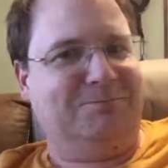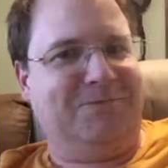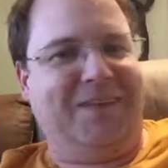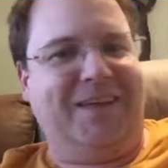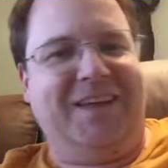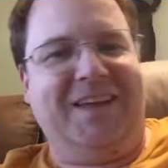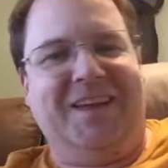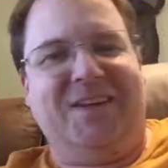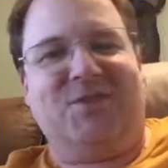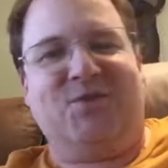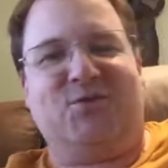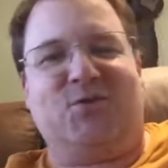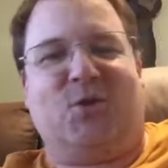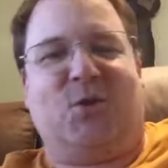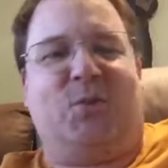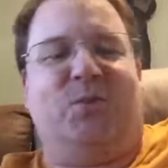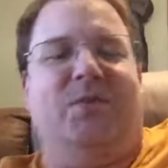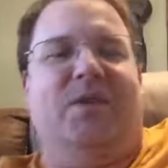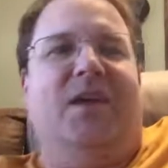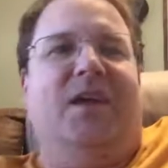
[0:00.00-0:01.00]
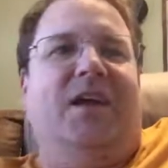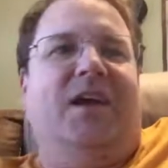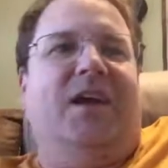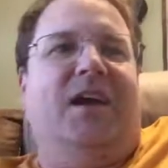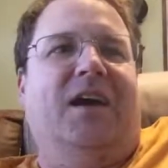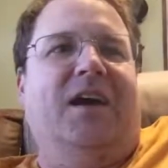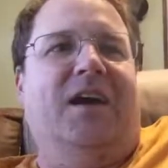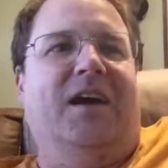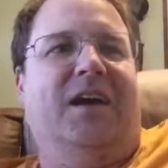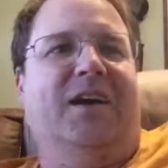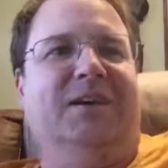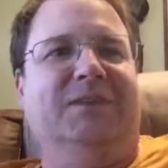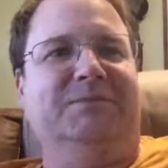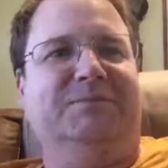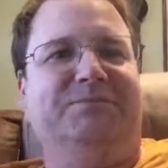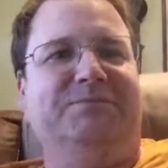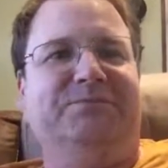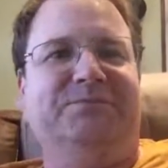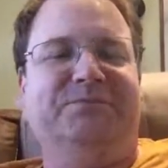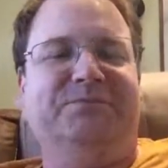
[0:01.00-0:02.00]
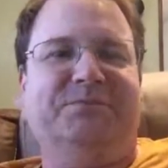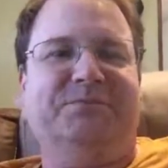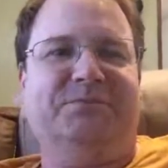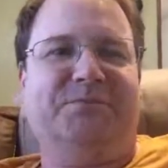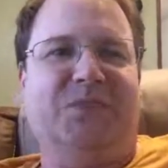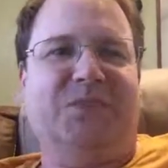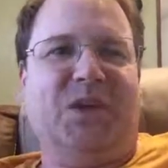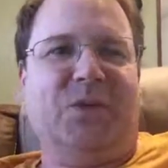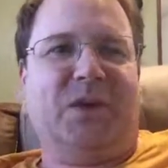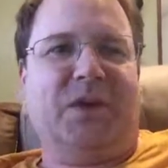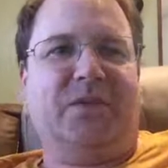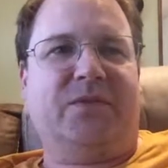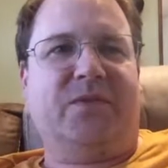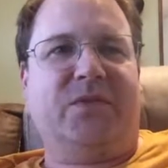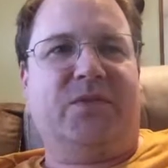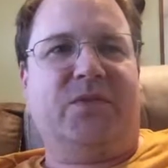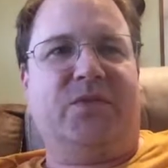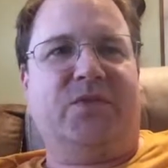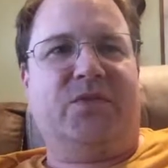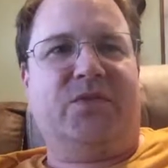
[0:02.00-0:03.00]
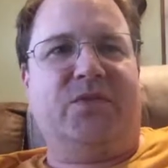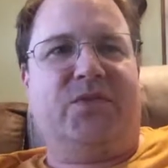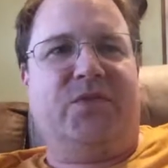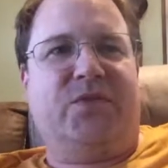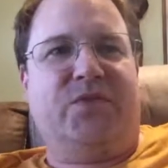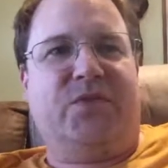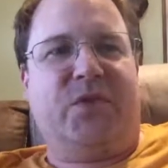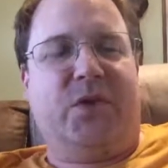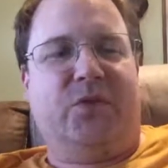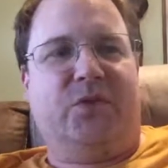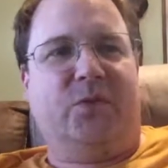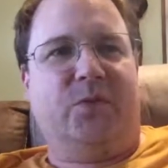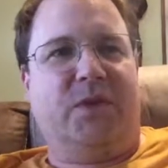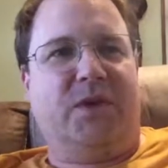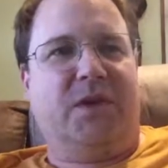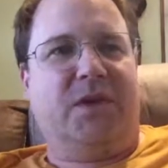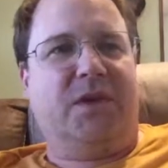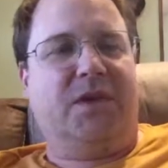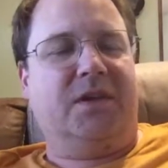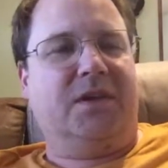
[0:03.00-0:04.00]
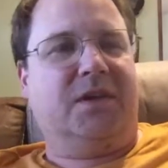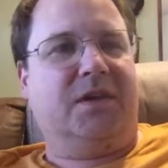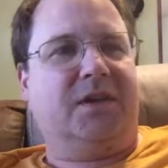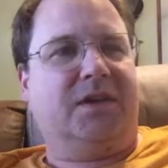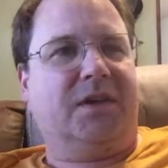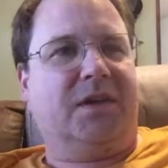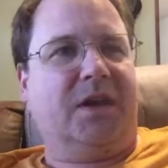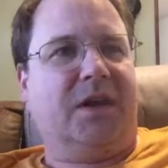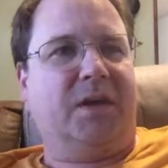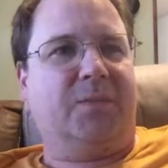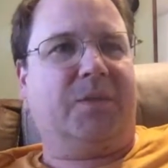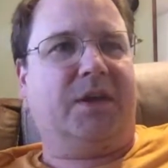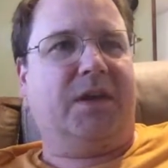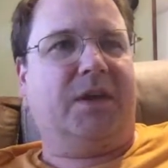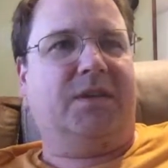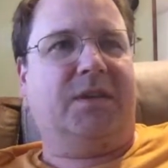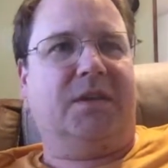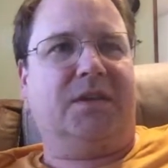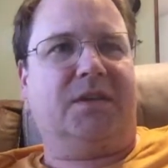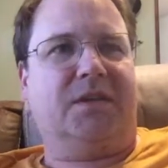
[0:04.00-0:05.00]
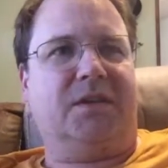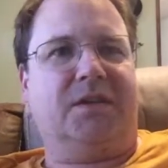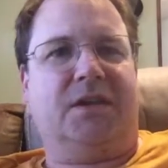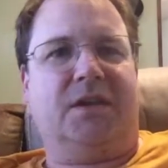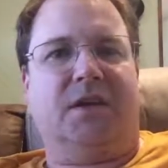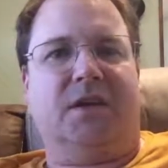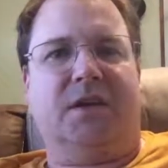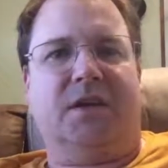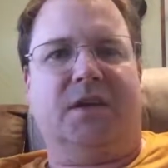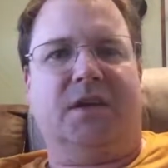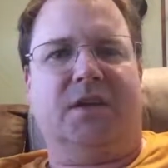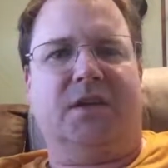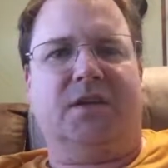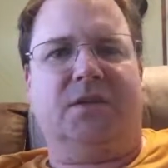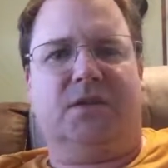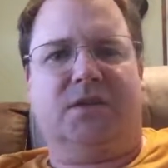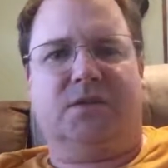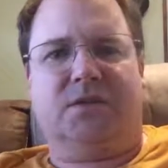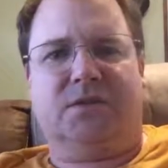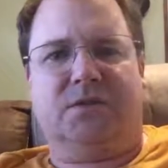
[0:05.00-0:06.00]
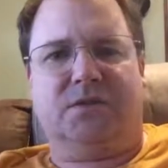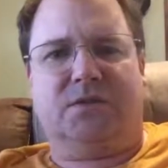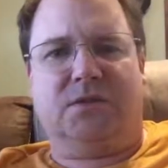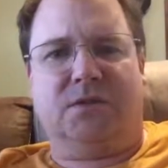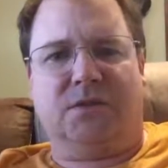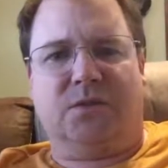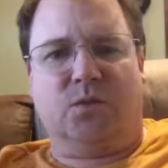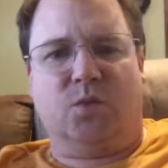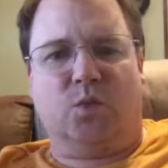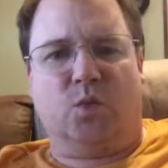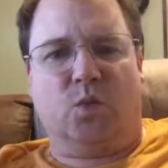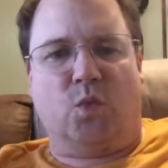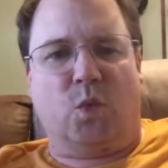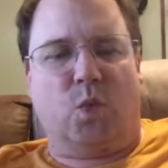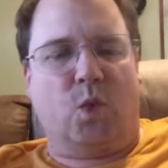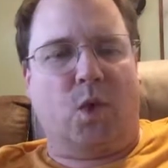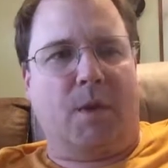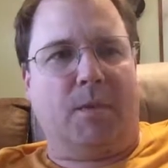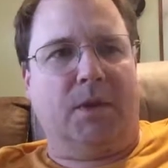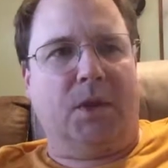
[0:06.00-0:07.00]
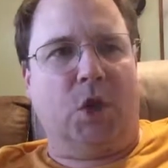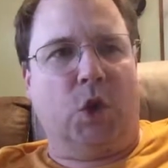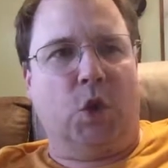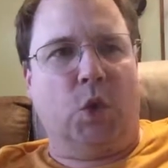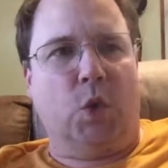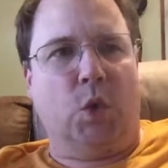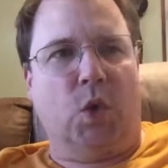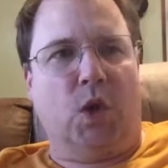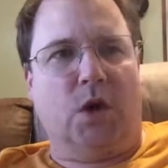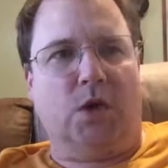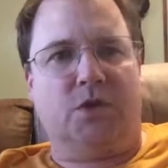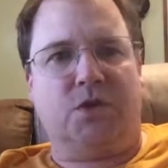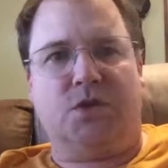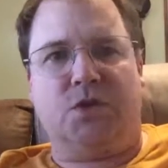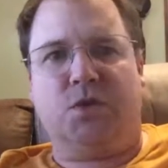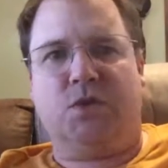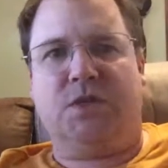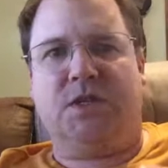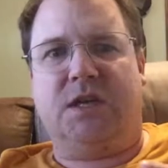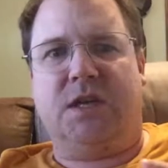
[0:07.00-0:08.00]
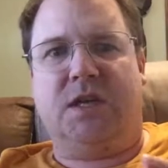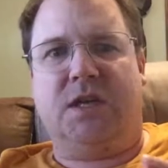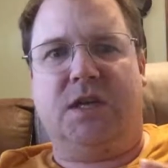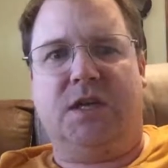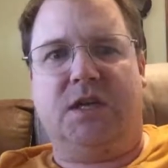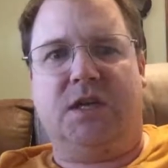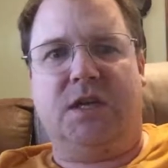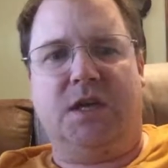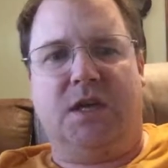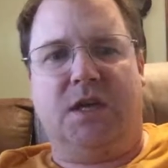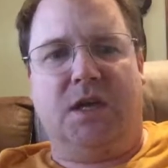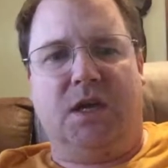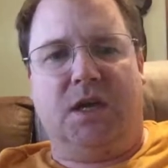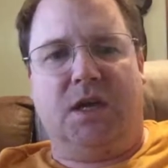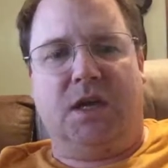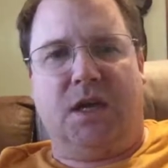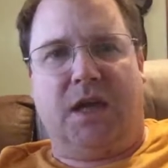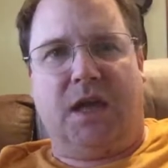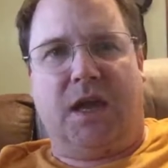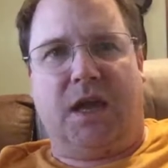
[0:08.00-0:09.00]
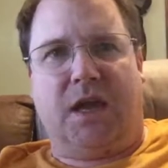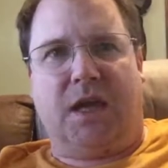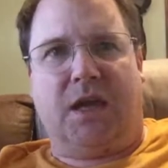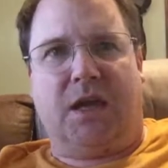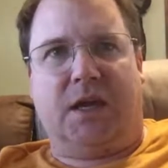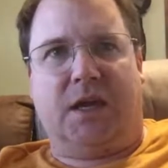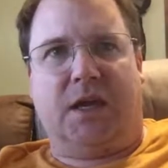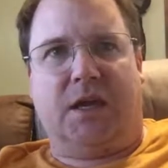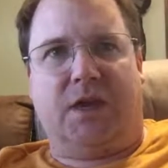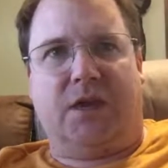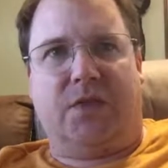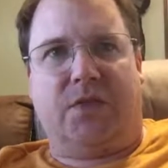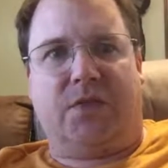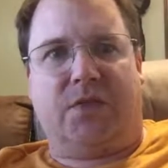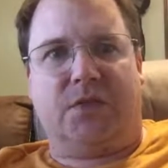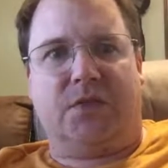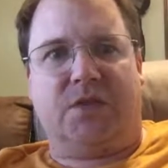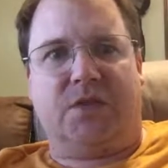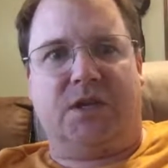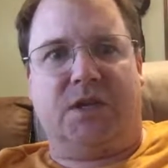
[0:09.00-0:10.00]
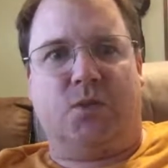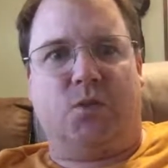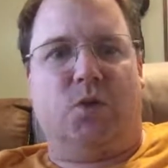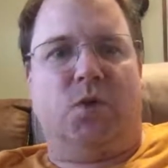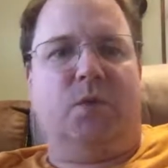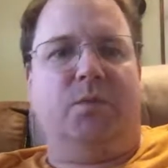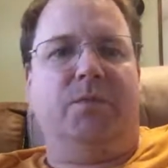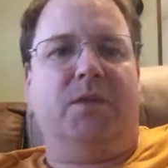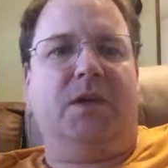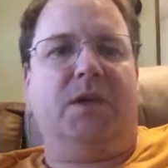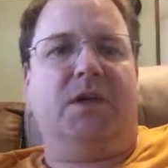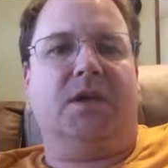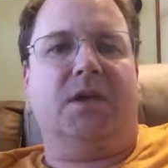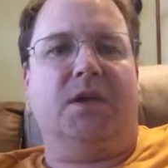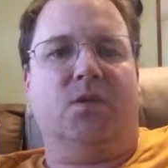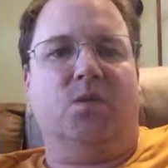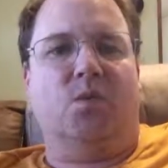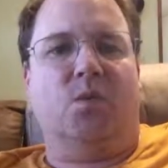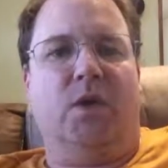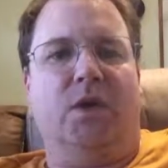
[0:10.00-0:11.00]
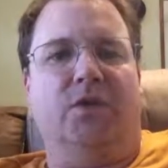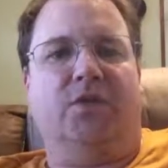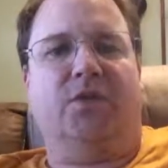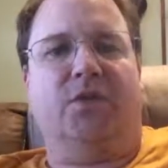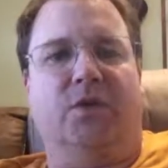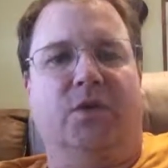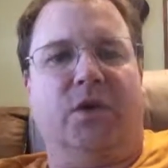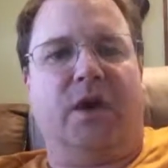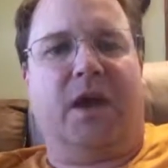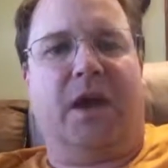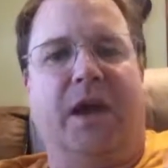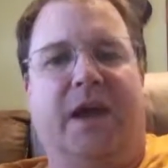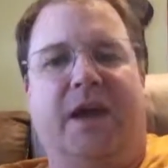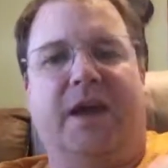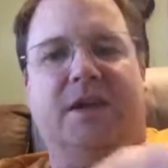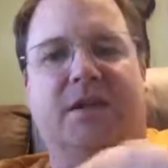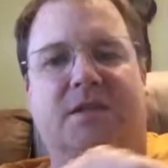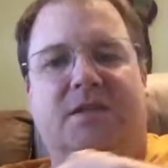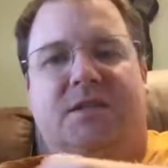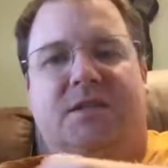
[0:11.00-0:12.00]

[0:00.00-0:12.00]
So, anyway, those will be up, and then Weaubleau on Tuesday, and Thursday will be Windsor at